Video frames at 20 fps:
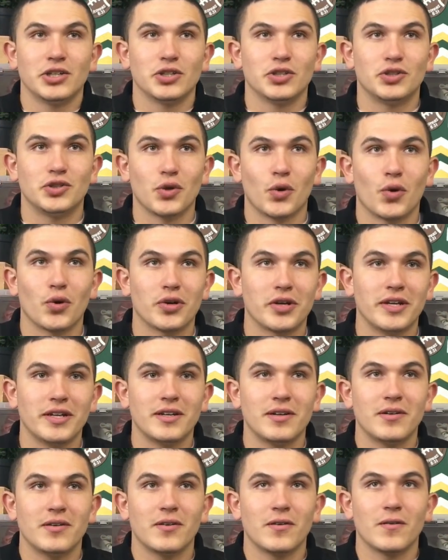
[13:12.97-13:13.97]

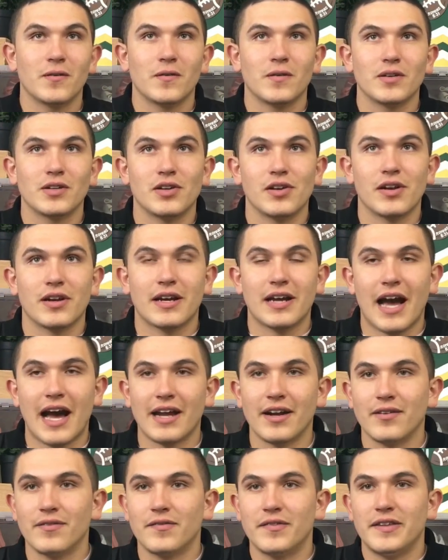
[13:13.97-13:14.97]
Jordan,
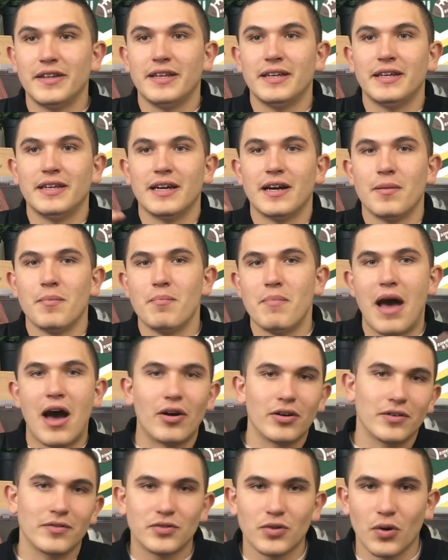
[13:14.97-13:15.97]
kind of the
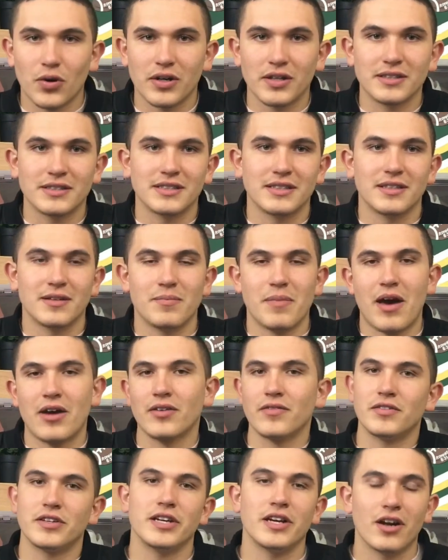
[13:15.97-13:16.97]
amount of Jordans and the amount
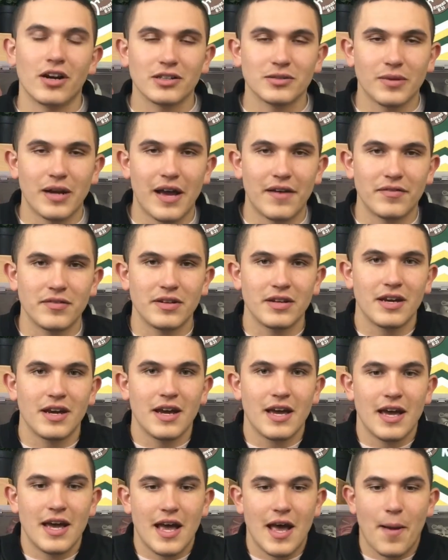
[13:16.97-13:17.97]
of GRs we're having.
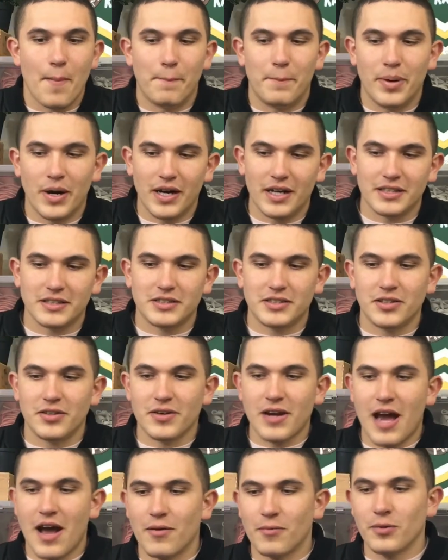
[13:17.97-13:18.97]
But you're
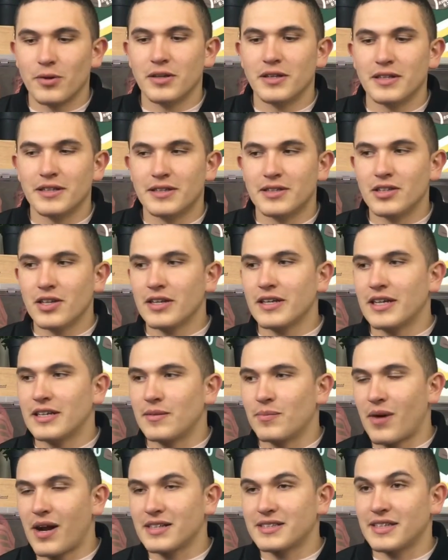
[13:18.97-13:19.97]
not really looking at the
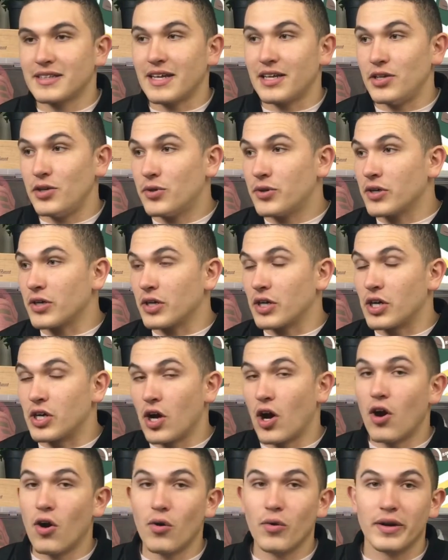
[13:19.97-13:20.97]
bright side that you can
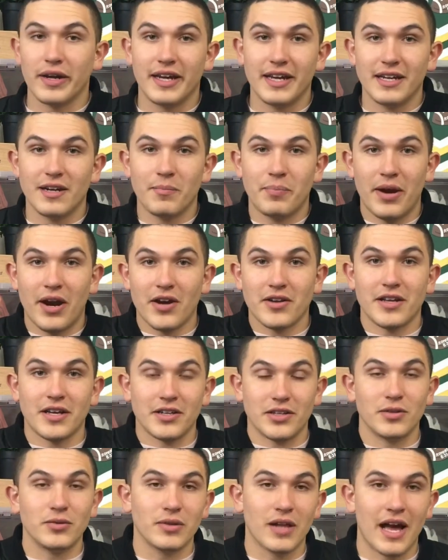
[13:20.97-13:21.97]
go get a pair
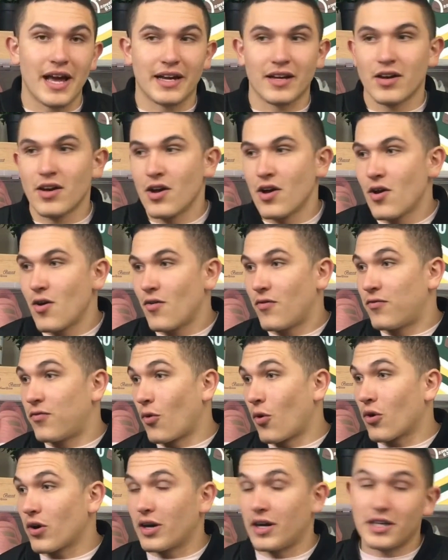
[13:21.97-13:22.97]
that you like
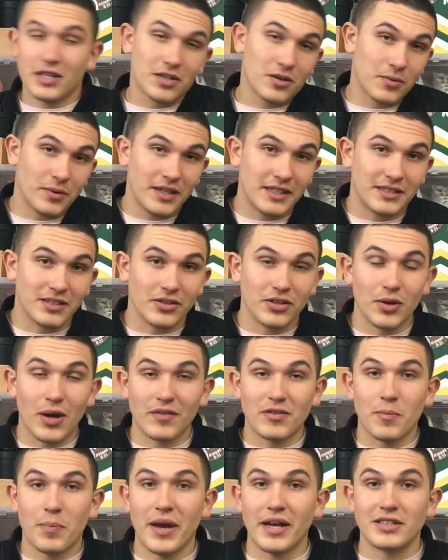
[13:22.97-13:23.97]
for under retail. You don't have
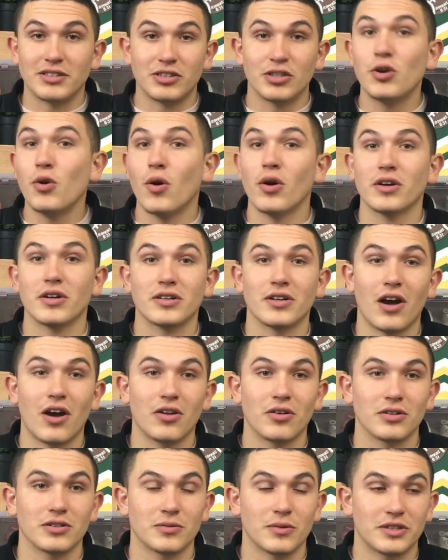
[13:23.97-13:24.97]
to pay
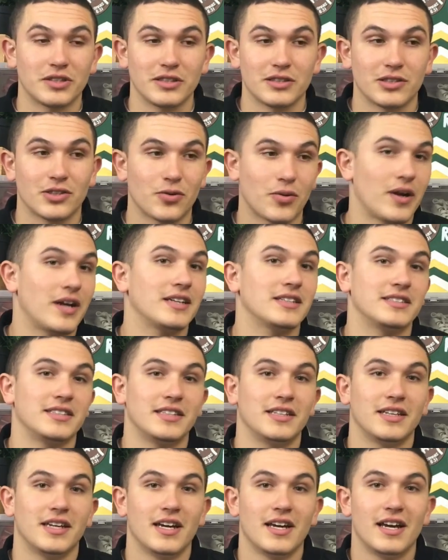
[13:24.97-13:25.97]
$200, which is
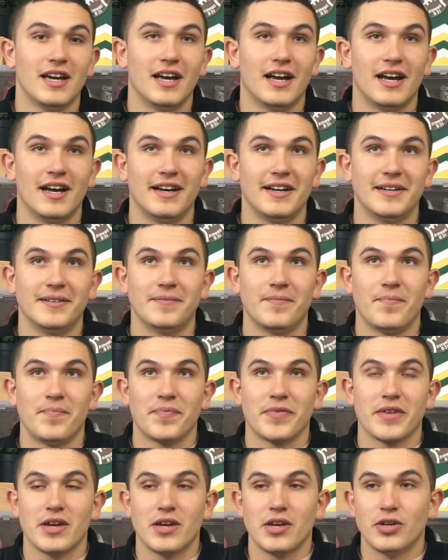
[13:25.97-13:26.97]
crazy. Um,
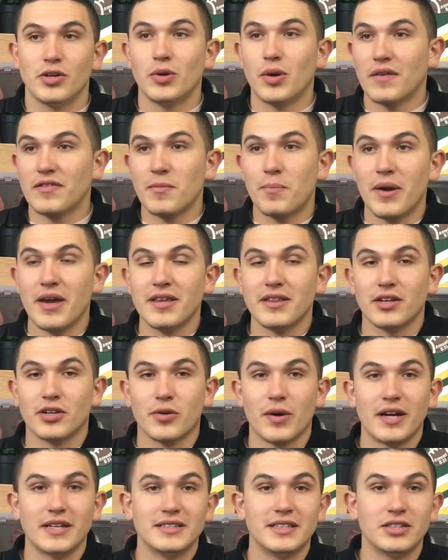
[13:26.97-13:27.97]
you don't have to pay the
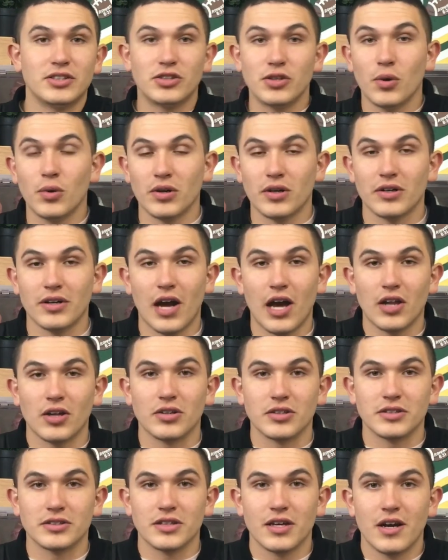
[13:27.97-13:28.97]
crazy
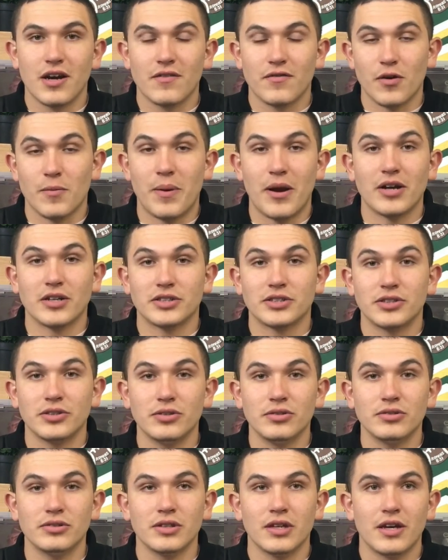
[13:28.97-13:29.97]
$200 for a pair of
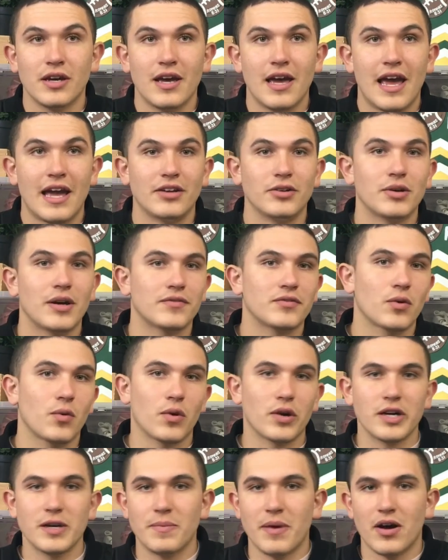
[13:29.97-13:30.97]
shoes, and you don't have to
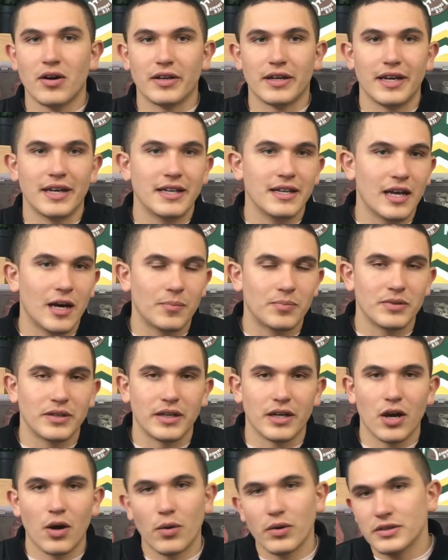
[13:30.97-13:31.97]
worry about getting up
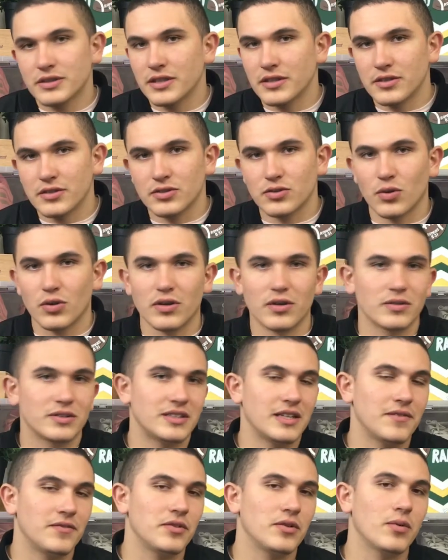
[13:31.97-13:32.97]
and going to the store to
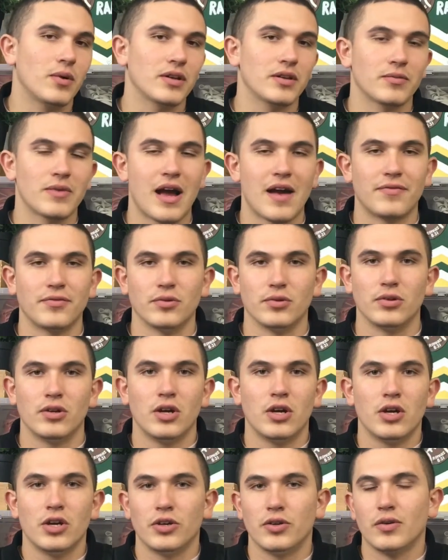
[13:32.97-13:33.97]
see if you won the raffle.
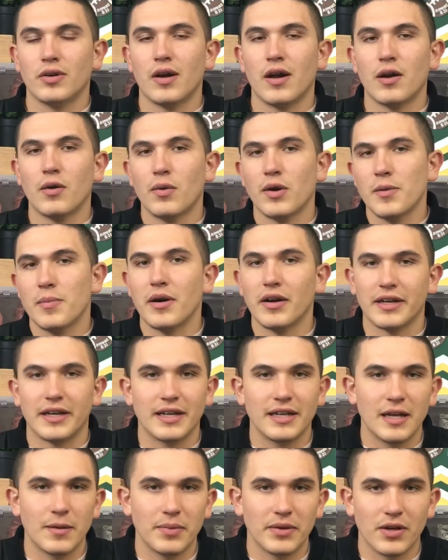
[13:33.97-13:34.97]
You don't got to worry about
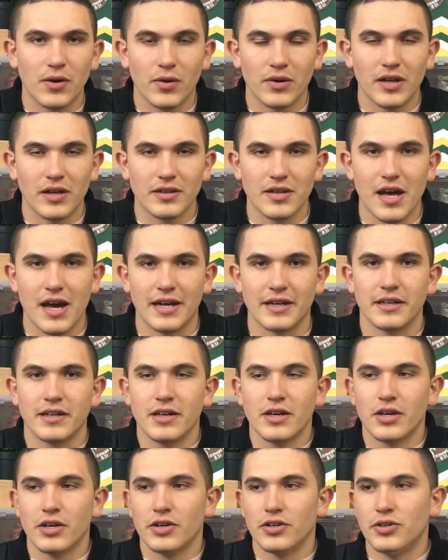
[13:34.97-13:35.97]
getting up and going online.
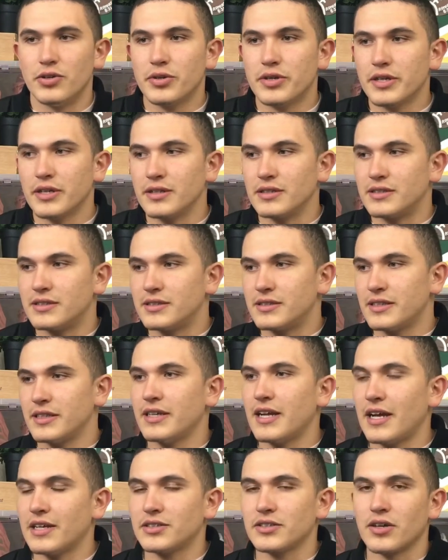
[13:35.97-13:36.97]
You can
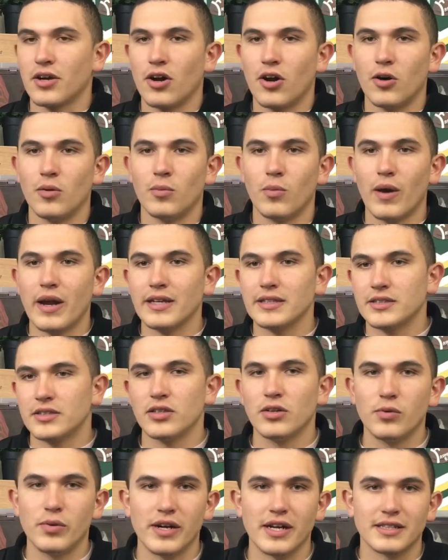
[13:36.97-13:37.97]
sit at your home, wait
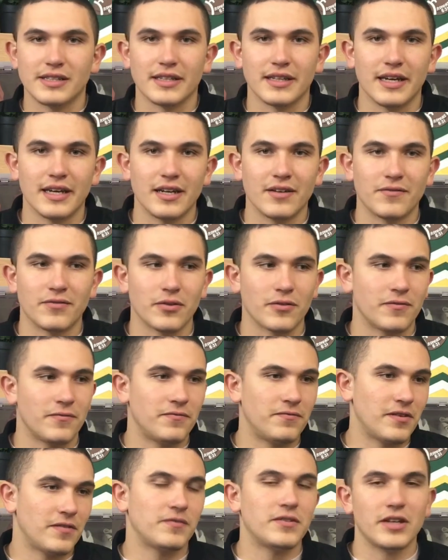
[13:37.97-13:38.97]
two weeks, and get it for
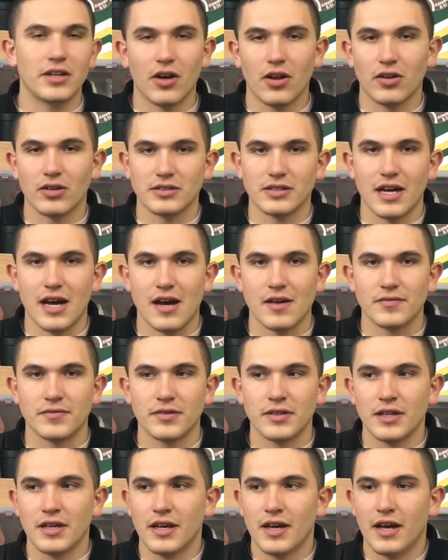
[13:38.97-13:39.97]
$50 off,
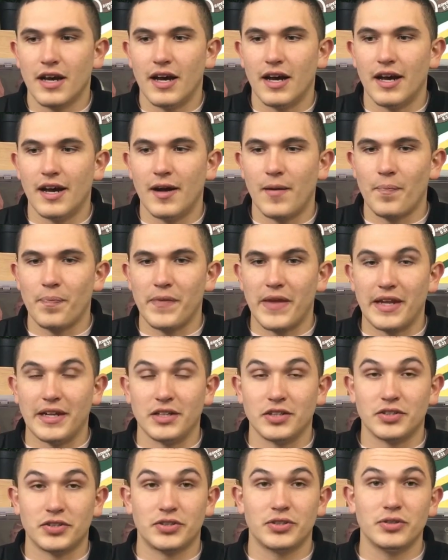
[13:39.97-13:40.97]
um, and
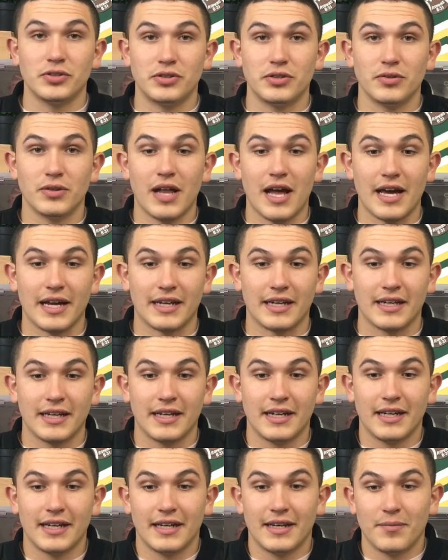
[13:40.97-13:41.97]
it's shoes you like.
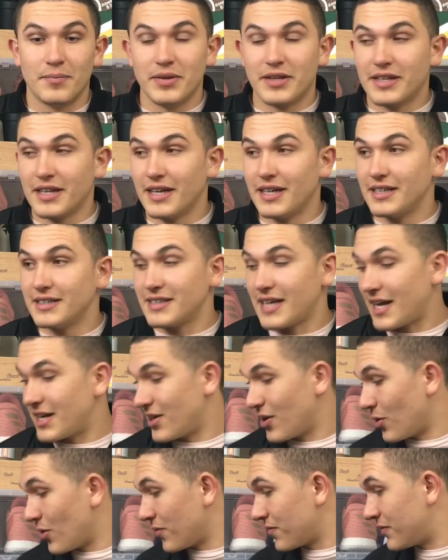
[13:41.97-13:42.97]
Because I
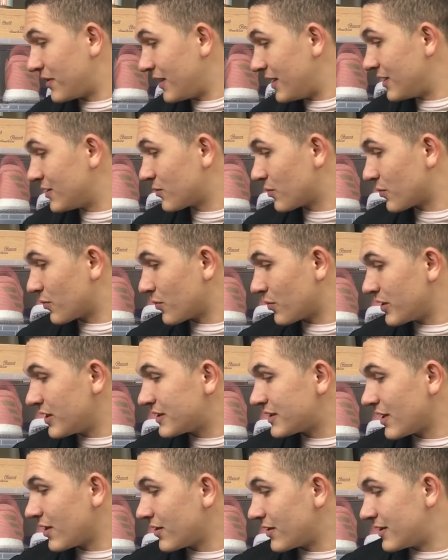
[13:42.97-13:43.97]
know if these
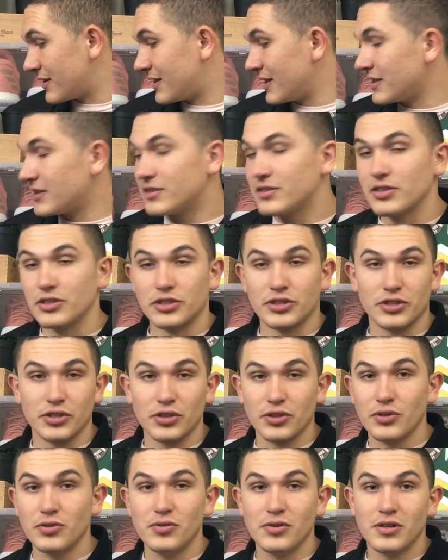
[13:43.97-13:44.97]
resell, this is a
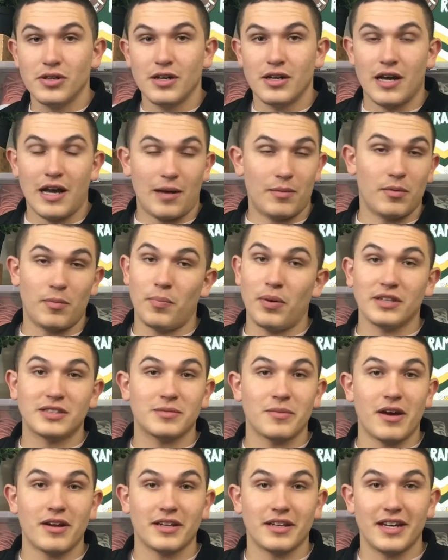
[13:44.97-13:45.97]
shoe, I'm going to bust
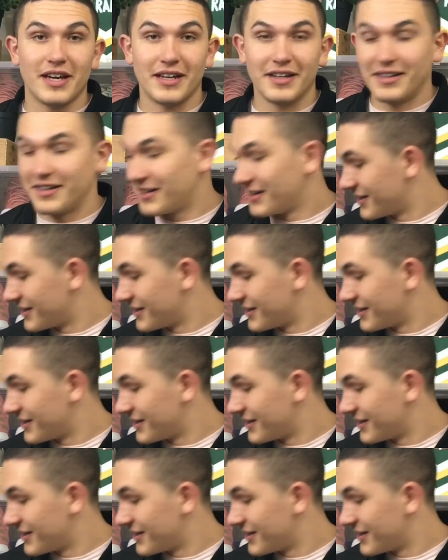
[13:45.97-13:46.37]
them out again.